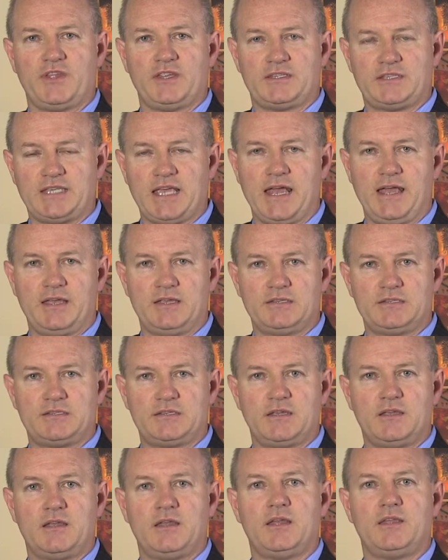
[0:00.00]
that says
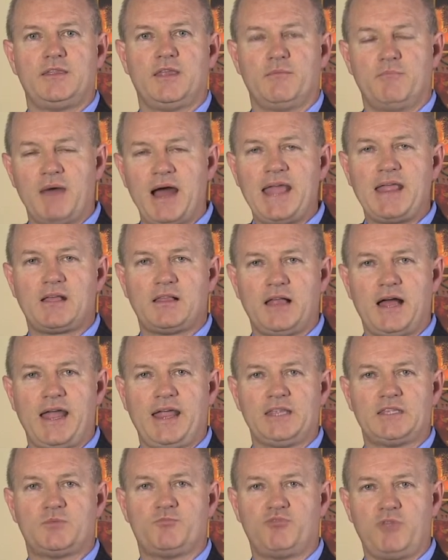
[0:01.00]
that my
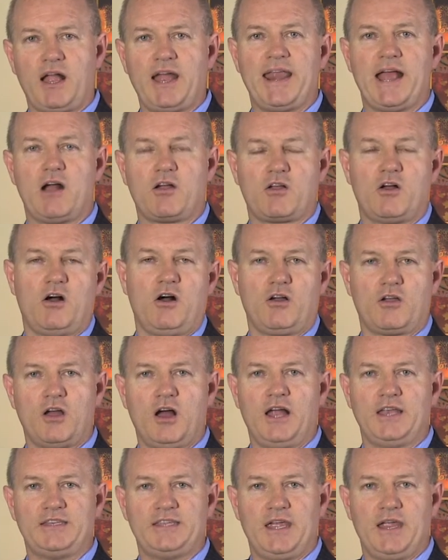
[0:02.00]
client's blood alcohol
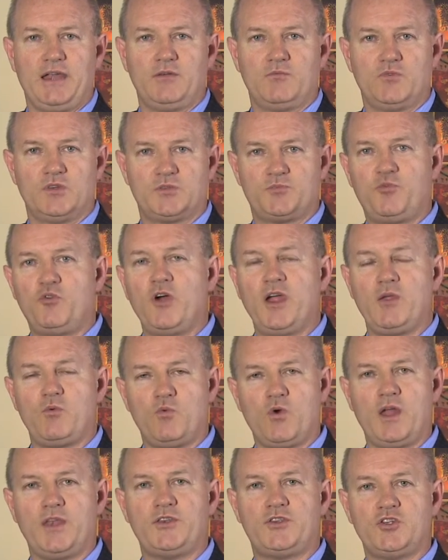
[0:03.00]
content was
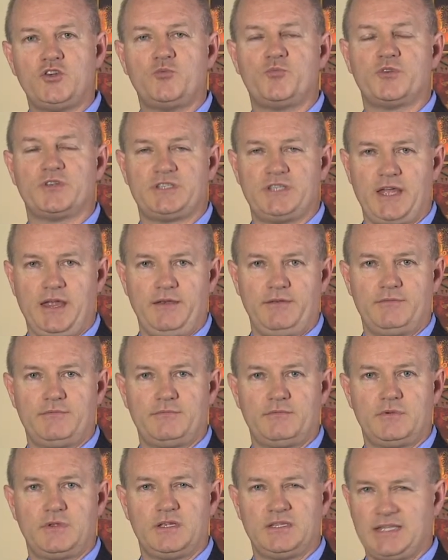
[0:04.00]
0.12%.
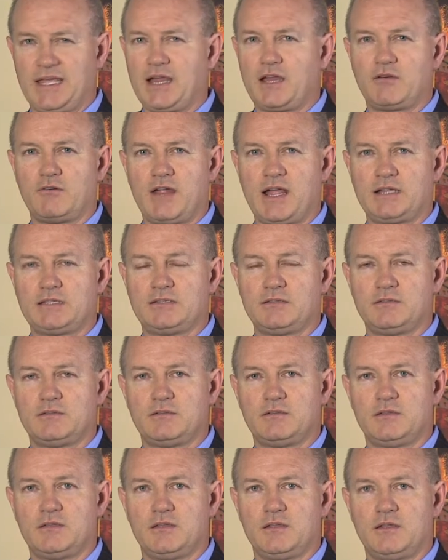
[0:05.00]
Is that correct?
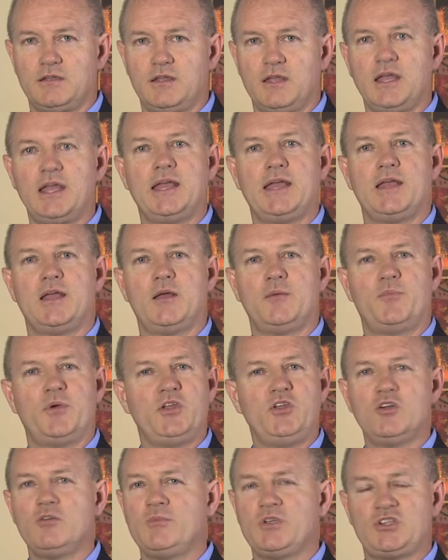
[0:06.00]
But
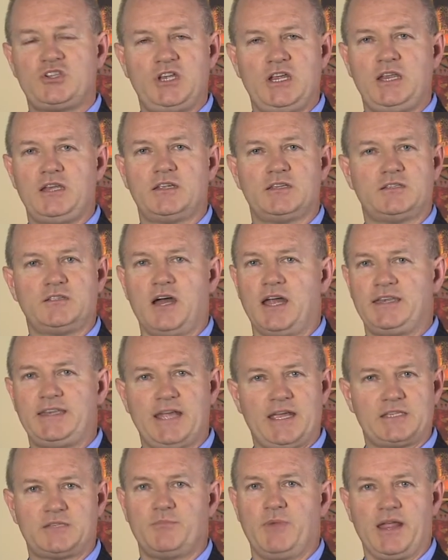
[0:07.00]
your machine does not
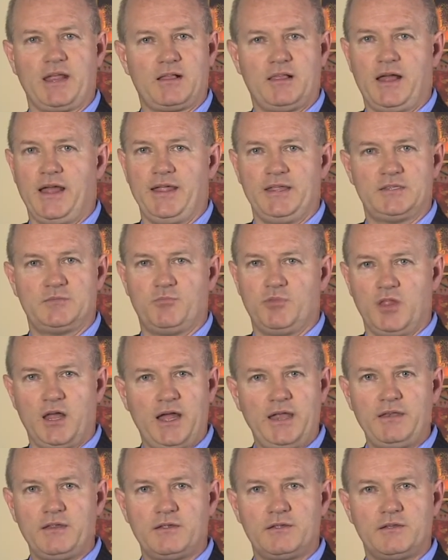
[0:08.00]
test my client's
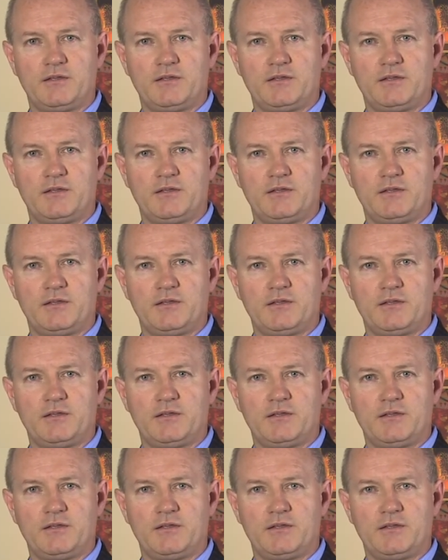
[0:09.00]
blood.